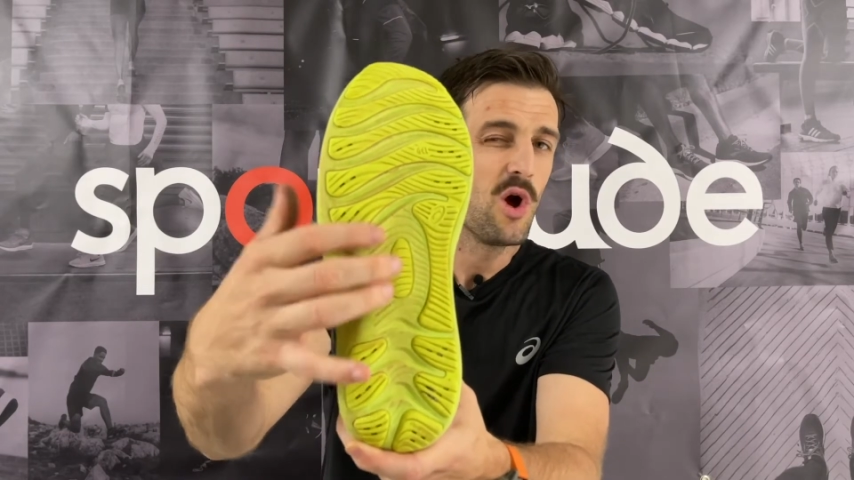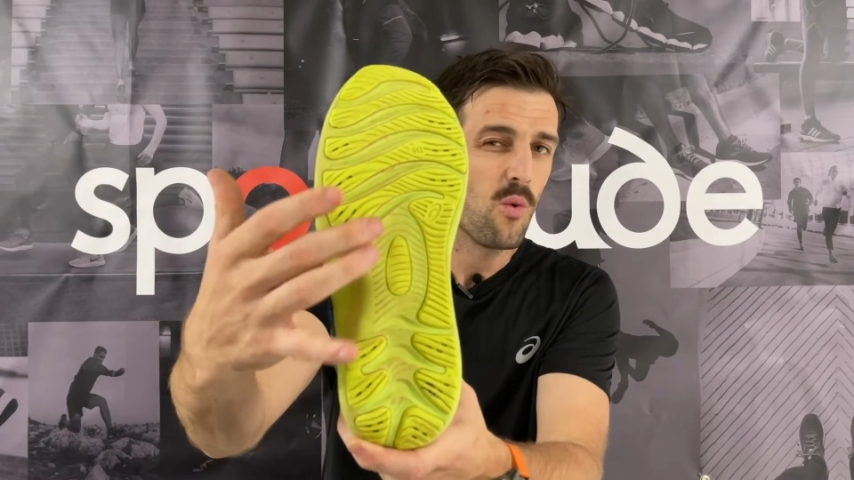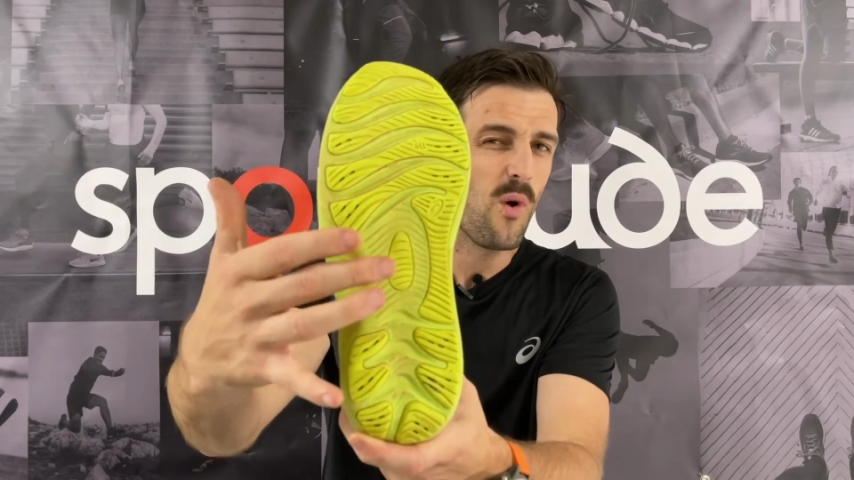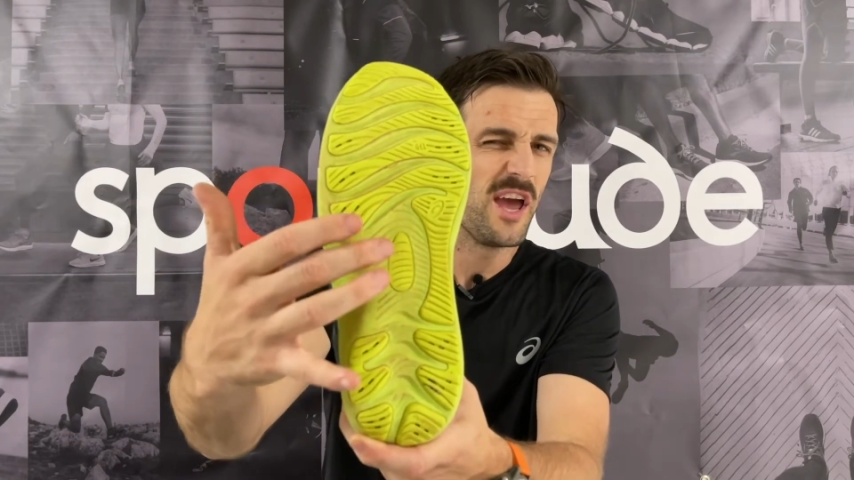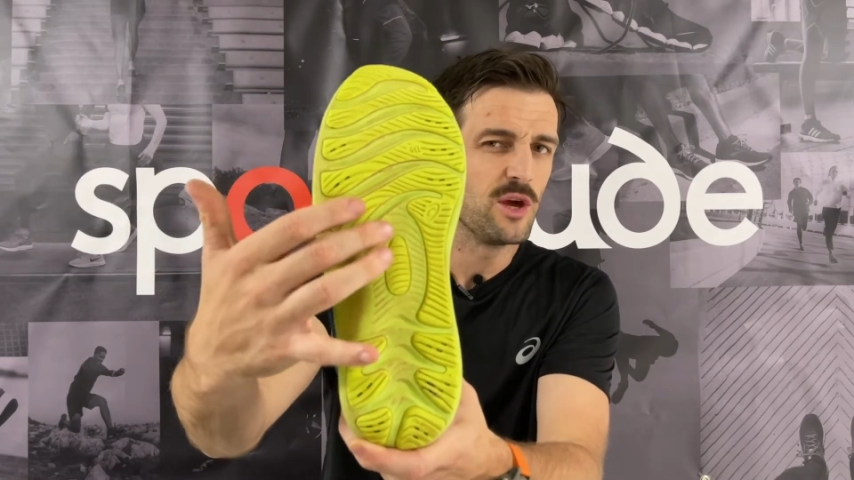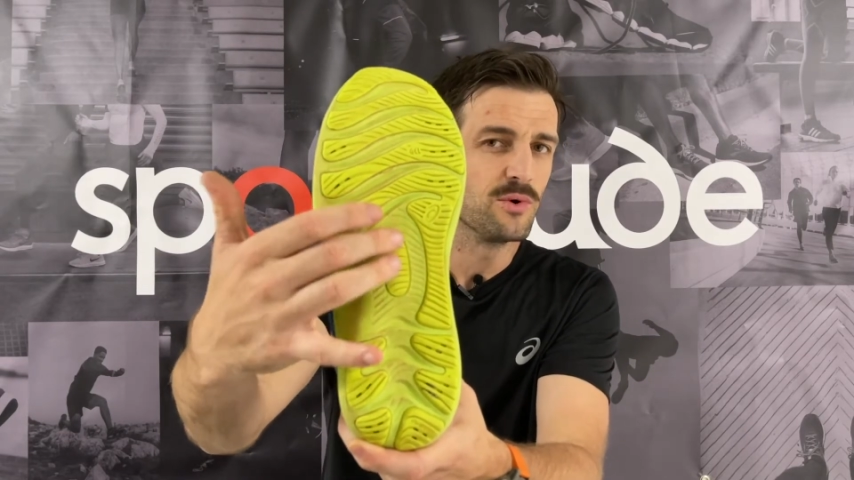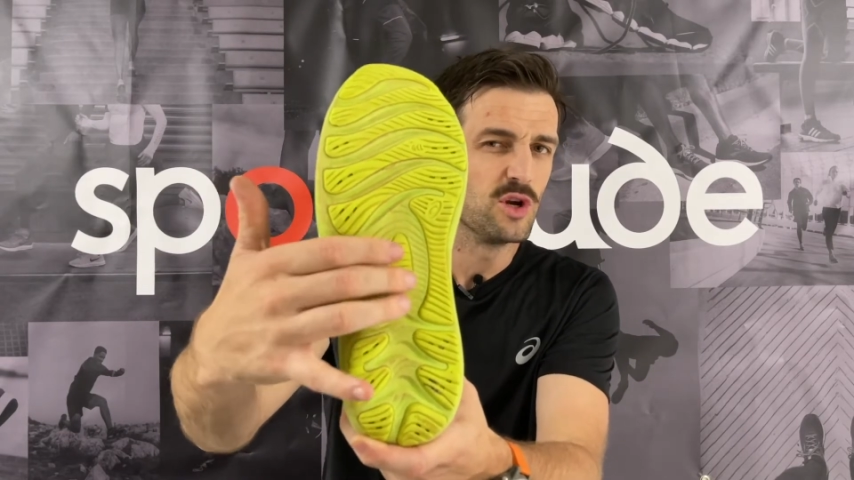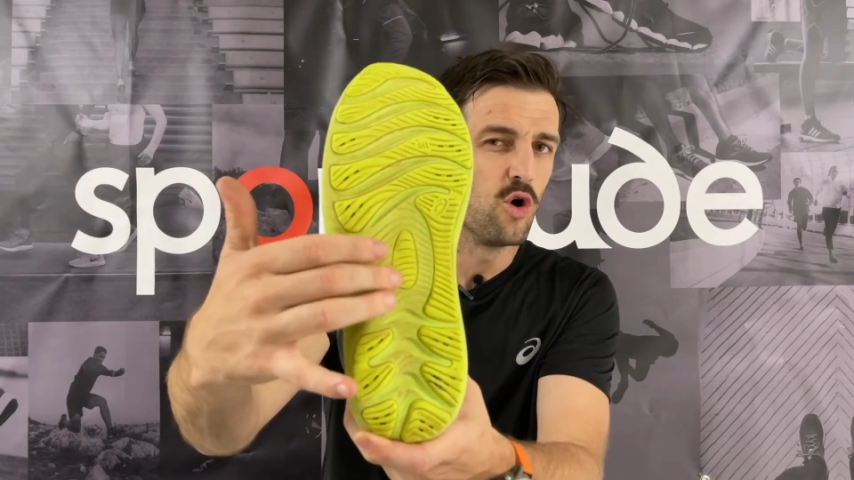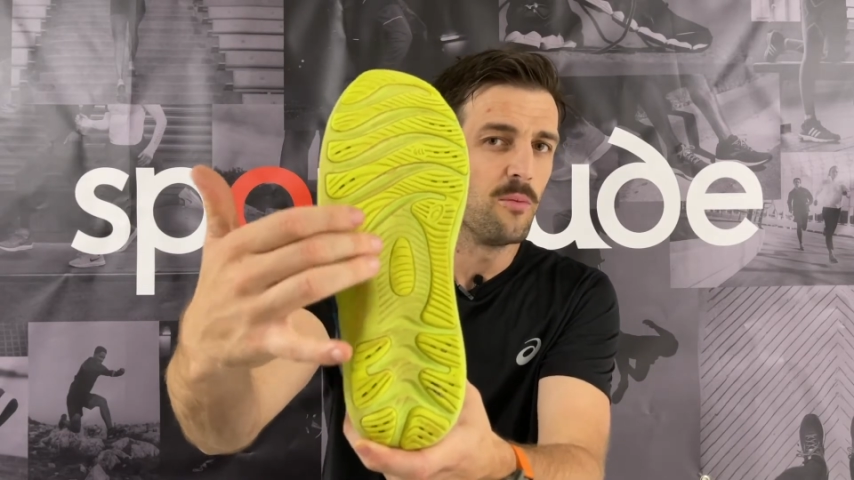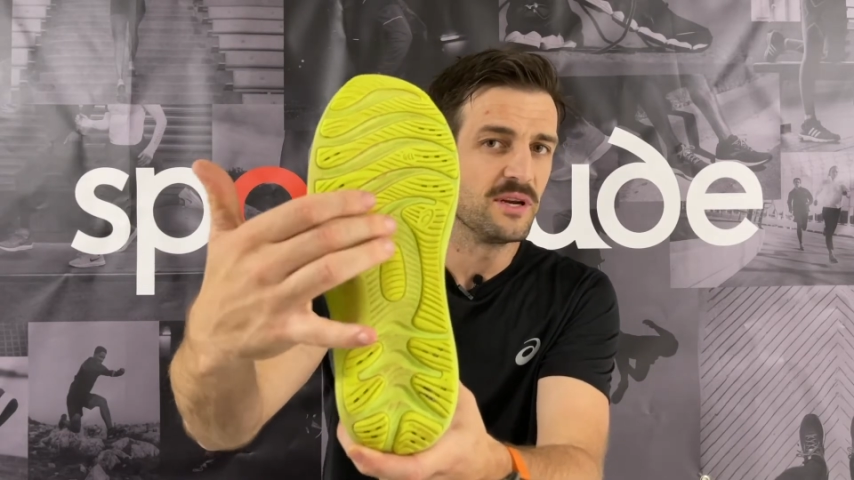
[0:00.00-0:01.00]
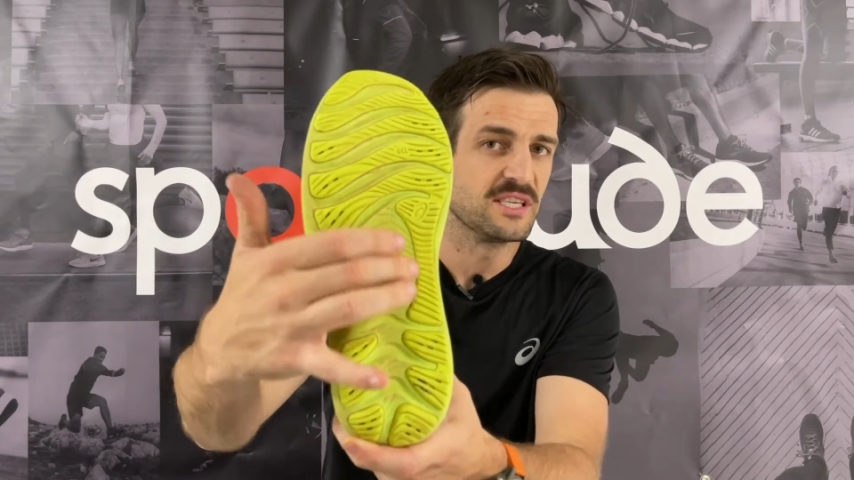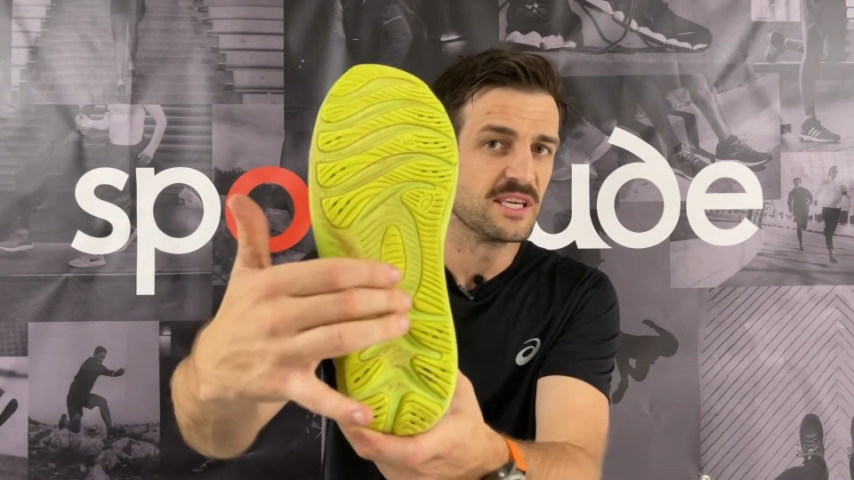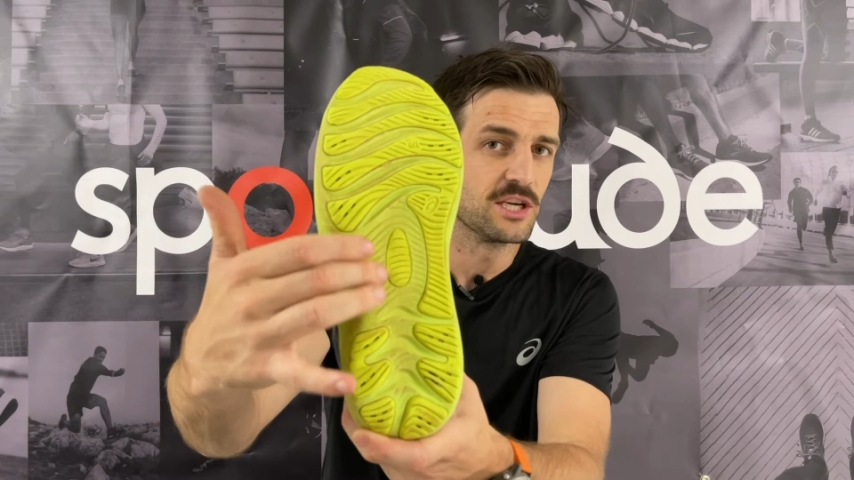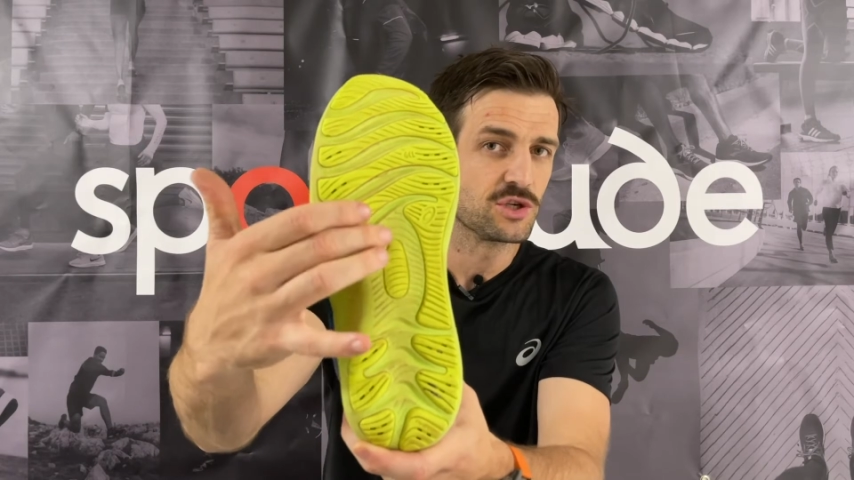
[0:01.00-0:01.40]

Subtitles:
where you would normally see a